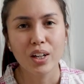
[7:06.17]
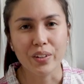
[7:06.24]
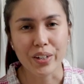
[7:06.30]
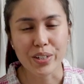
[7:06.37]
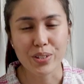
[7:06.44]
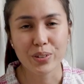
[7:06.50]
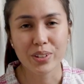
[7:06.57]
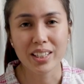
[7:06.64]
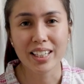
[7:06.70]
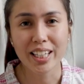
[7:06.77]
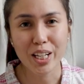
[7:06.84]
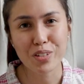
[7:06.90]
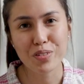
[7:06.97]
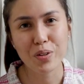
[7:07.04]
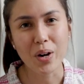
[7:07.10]
Alright, so the
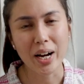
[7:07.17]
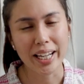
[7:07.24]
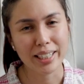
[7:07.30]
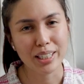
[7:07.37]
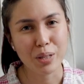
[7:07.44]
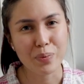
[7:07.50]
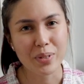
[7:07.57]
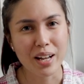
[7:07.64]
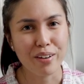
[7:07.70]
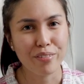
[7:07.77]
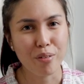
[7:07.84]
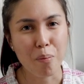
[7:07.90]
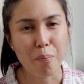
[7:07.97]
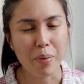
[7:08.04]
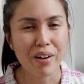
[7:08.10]
next few items are
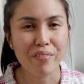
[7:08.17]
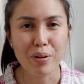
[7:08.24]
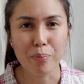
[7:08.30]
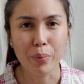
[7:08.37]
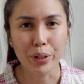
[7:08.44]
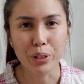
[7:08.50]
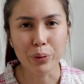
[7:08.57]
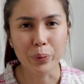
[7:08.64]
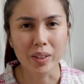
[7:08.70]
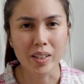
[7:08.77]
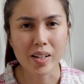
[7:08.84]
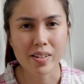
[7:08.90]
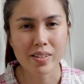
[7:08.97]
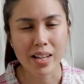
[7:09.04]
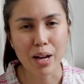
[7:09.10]
from Bath & Body
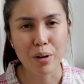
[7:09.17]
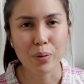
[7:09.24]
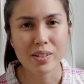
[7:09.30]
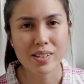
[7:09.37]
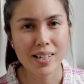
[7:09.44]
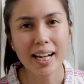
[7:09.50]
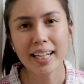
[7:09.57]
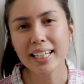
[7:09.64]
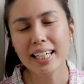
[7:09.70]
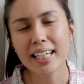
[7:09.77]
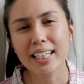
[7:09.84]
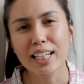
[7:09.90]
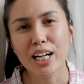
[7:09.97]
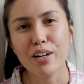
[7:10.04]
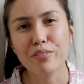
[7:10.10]
Works. I was lucky
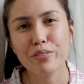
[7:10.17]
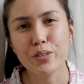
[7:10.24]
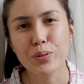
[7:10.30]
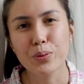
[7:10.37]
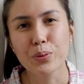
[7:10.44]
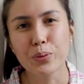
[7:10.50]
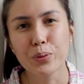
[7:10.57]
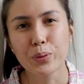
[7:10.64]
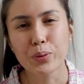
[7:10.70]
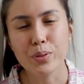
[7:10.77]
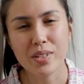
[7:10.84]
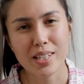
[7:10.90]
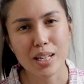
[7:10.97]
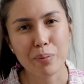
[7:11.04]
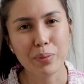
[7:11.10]
enough to
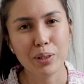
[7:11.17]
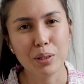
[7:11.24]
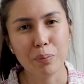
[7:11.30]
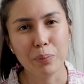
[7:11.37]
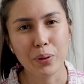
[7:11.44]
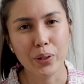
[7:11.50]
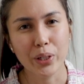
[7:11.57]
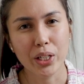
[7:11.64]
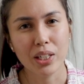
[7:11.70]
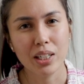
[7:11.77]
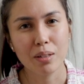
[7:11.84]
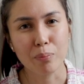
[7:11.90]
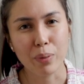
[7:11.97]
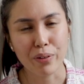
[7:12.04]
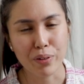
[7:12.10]
stumble
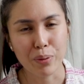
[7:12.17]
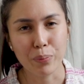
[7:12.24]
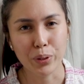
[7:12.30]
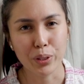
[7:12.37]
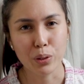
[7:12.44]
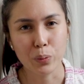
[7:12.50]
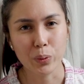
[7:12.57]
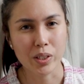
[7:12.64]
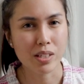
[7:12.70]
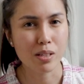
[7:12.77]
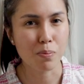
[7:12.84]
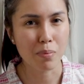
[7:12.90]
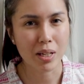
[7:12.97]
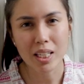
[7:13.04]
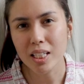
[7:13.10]
upon Bath & Body Works
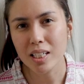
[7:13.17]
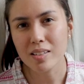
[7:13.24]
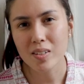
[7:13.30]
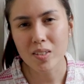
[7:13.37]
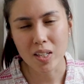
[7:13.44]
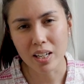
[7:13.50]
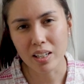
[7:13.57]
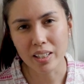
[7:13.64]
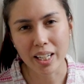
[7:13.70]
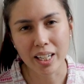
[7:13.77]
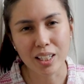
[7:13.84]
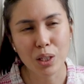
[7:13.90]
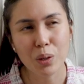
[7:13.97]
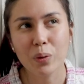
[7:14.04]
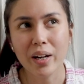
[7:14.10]
mid-year sale
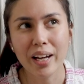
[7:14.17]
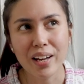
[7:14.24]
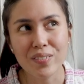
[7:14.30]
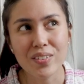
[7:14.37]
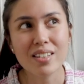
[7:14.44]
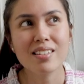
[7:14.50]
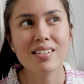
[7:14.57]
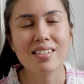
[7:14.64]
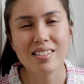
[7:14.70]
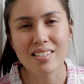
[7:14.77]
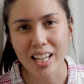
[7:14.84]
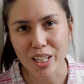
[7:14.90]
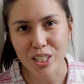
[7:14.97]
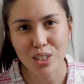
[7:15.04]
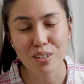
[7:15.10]
and they were having
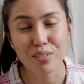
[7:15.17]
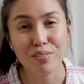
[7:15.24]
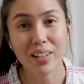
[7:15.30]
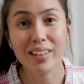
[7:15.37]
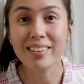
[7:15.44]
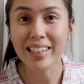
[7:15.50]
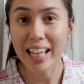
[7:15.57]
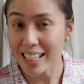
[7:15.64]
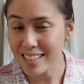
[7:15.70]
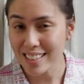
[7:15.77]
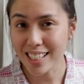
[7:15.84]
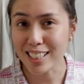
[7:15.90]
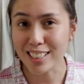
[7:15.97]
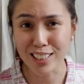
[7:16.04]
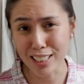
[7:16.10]
such a
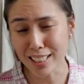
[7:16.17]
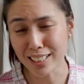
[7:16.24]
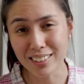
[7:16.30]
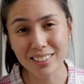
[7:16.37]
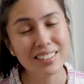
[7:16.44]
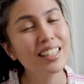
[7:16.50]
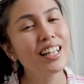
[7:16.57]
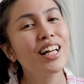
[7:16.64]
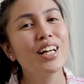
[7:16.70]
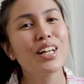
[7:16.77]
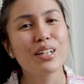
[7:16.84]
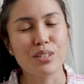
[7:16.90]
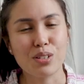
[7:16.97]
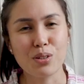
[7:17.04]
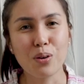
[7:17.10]
fantastic deal.
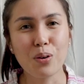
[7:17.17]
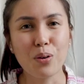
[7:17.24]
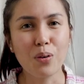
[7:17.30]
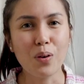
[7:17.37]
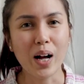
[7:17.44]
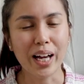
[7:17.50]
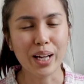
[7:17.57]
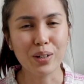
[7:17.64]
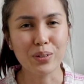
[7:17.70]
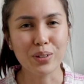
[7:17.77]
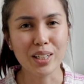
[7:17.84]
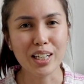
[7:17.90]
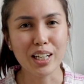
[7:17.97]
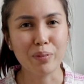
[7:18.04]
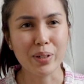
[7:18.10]
So I
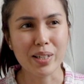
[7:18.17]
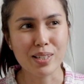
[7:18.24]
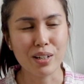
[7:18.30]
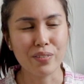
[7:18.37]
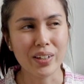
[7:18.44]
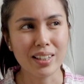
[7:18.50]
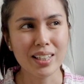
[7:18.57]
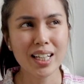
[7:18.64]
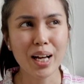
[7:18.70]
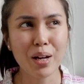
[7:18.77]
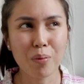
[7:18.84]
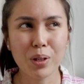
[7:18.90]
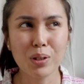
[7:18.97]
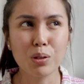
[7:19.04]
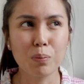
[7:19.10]
couldn't help myself. I think I
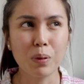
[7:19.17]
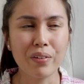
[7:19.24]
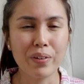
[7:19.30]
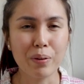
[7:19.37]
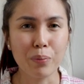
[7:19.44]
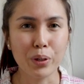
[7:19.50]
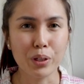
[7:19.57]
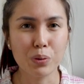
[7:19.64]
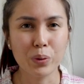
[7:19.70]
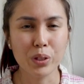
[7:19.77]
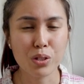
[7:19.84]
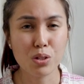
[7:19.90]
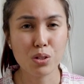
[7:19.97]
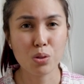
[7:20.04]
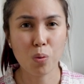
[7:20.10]
went to Bath & Body
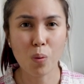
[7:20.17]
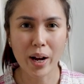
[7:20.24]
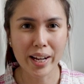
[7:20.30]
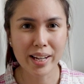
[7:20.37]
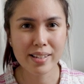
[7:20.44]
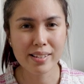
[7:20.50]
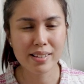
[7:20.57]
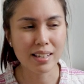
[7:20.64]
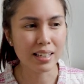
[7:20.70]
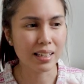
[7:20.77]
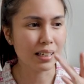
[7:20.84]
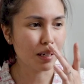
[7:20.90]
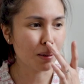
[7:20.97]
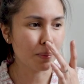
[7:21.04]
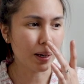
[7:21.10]
Works twice
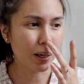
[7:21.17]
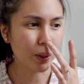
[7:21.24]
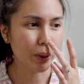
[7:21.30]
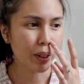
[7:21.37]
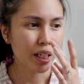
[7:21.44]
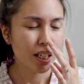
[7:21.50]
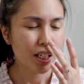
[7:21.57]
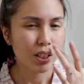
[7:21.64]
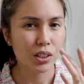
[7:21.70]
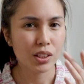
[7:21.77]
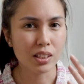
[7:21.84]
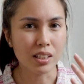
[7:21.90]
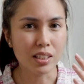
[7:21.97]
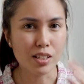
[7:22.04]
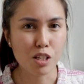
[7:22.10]
in about
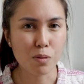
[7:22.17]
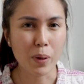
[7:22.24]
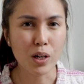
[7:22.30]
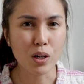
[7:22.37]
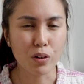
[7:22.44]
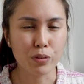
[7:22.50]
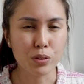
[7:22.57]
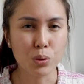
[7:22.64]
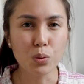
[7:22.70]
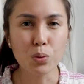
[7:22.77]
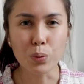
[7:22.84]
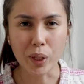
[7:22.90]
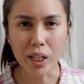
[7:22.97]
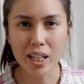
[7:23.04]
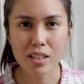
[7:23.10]
in a span of two
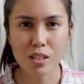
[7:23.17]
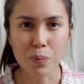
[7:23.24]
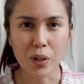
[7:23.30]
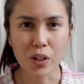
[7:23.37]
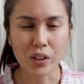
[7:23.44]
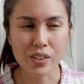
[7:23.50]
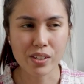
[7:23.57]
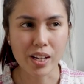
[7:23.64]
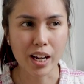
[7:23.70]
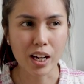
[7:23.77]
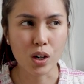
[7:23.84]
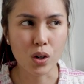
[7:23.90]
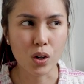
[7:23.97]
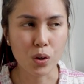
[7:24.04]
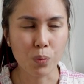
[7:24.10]
weeks because
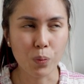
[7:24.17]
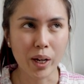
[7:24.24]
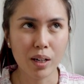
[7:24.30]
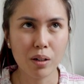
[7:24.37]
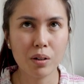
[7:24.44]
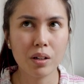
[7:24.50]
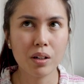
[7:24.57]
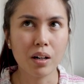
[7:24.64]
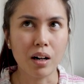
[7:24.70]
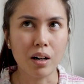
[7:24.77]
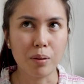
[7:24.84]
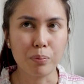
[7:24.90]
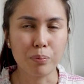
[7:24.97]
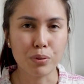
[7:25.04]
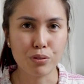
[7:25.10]
I went
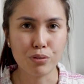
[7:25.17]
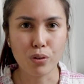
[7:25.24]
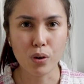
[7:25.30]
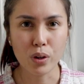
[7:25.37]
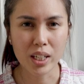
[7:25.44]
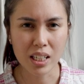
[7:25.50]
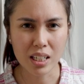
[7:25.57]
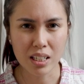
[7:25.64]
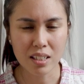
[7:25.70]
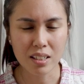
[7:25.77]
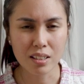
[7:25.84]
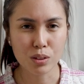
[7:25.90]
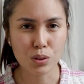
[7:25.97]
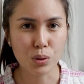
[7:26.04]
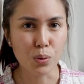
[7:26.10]
um, before Eid
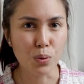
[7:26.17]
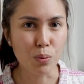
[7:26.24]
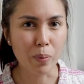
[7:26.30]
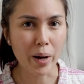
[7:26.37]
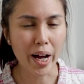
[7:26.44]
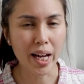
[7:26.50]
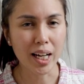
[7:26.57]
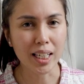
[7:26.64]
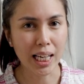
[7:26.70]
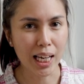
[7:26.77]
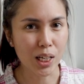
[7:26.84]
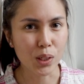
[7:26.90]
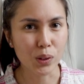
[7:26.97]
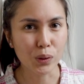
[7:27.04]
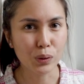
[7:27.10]
to buy a
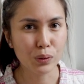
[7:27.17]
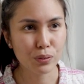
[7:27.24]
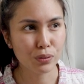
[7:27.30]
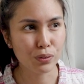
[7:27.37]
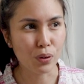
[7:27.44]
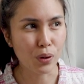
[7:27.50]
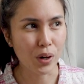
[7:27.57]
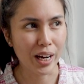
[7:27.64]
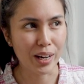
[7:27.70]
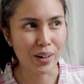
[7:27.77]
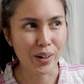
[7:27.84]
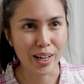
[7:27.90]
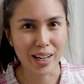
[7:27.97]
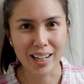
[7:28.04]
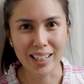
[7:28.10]
candle for Hari
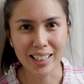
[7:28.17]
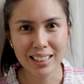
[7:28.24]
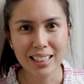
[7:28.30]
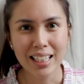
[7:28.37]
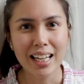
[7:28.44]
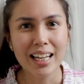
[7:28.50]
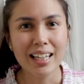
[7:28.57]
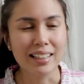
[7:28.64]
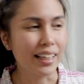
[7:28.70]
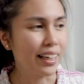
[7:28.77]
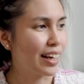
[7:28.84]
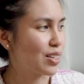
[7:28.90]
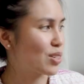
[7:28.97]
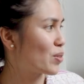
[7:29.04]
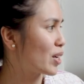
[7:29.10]
Raya that
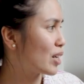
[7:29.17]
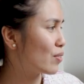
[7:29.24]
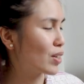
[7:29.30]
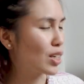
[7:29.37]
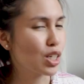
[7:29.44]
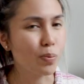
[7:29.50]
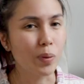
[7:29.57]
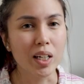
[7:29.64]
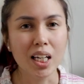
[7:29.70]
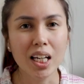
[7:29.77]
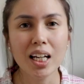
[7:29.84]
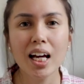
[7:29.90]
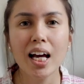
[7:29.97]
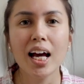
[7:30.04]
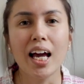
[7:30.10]
has already finished burning
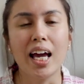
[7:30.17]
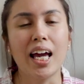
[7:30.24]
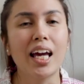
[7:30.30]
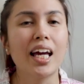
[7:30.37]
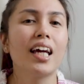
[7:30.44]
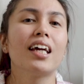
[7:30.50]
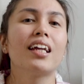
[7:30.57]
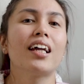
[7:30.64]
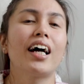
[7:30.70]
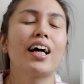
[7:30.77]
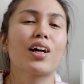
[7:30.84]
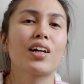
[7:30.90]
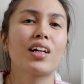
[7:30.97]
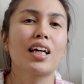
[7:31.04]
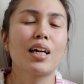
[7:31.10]
and
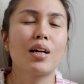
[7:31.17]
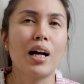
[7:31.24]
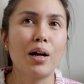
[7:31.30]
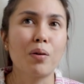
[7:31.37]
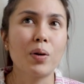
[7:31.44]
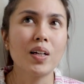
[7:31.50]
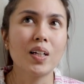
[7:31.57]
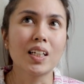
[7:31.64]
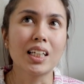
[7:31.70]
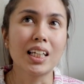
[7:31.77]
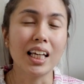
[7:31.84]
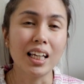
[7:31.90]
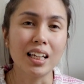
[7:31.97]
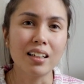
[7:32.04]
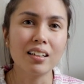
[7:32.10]
I I went
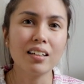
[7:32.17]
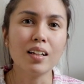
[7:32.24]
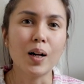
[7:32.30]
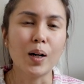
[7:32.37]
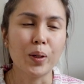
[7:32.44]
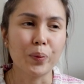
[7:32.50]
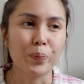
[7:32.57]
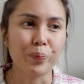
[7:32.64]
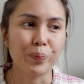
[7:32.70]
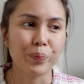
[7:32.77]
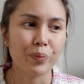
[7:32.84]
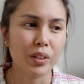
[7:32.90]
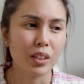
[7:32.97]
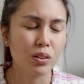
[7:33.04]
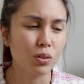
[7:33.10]
again um,
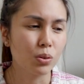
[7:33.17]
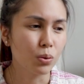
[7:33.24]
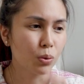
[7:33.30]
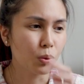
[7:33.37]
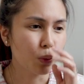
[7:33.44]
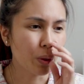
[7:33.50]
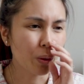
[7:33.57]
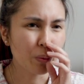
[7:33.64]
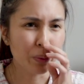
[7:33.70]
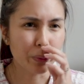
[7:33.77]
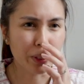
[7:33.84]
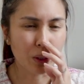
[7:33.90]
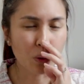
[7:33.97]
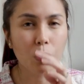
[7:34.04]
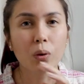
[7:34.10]
to where were
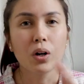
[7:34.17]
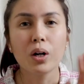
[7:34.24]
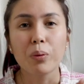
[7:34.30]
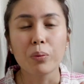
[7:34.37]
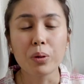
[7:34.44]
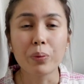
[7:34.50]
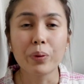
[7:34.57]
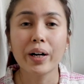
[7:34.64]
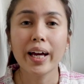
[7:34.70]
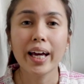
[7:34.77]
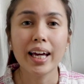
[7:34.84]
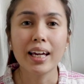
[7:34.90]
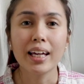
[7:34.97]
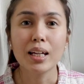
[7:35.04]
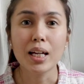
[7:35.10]
we? oh, we were
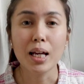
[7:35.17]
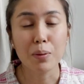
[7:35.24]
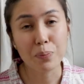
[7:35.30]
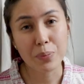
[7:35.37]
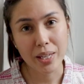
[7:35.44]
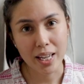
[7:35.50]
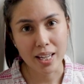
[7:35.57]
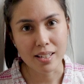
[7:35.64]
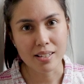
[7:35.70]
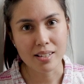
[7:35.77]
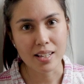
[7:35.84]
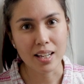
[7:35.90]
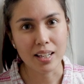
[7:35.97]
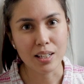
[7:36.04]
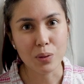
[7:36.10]
at
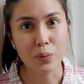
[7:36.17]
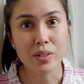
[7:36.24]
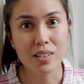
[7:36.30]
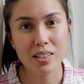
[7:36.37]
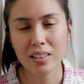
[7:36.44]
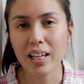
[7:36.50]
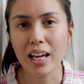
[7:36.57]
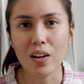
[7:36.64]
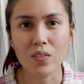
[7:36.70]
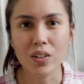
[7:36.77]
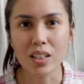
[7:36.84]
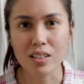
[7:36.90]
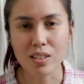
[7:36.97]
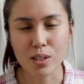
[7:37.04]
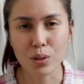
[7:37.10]
MDS and they were still
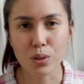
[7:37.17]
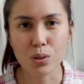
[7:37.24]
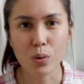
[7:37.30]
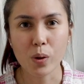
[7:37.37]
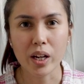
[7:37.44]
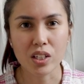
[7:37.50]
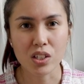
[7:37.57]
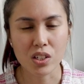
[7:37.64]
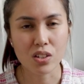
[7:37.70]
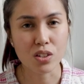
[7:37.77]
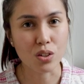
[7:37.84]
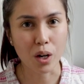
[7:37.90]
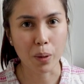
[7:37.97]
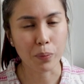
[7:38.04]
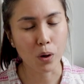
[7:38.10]
having the sale, so I
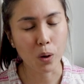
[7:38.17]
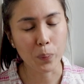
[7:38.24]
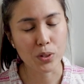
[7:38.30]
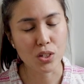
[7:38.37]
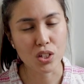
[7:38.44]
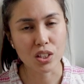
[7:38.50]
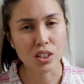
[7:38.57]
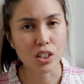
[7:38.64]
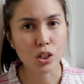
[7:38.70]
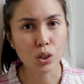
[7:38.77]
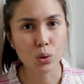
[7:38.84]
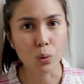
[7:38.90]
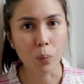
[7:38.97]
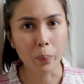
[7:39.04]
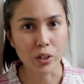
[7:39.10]
just grabbed the opportunity
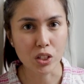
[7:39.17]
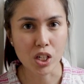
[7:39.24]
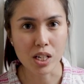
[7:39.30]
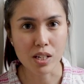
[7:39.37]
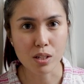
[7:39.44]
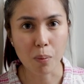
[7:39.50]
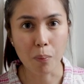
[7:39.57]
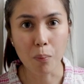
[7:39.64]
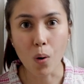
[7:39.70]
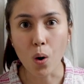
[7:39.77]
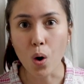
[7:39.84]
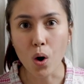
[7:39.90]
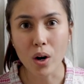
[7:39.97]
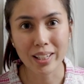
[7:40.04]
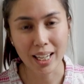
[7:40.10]
to purchase
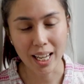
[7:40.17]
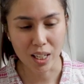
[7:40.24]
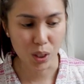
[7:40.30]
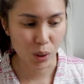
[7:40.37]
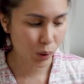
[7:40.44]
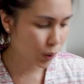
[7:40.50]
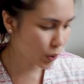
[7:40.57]
more candles.